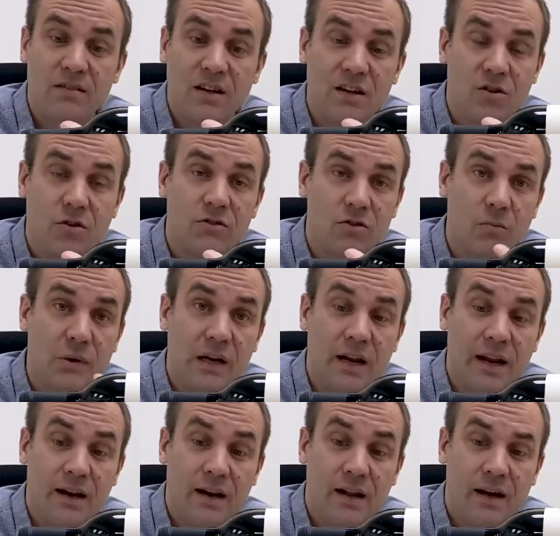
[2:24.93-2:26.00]
10 years to be
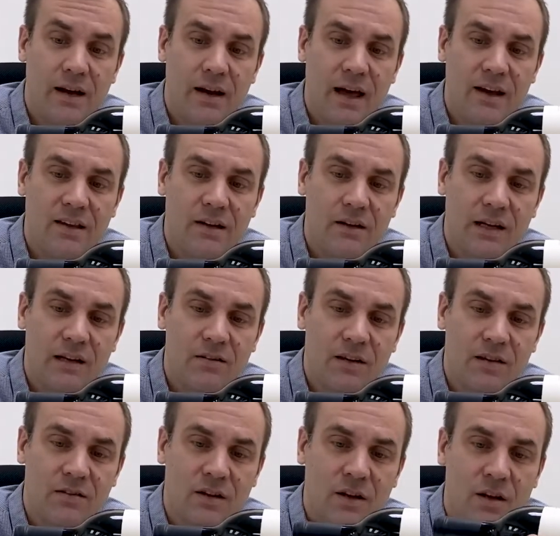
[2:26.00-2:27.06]
lie down like
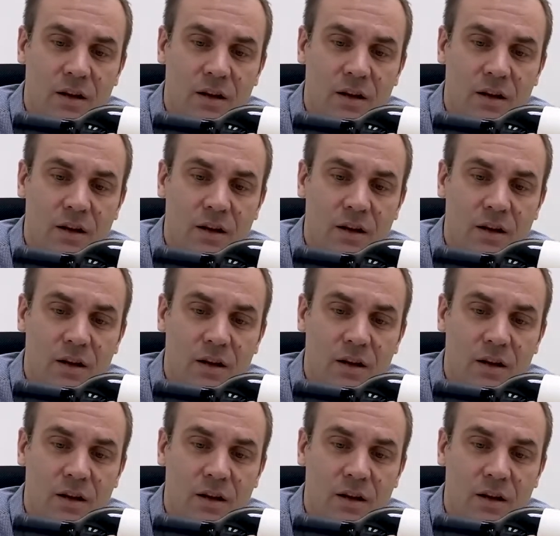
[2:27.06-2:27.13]
this.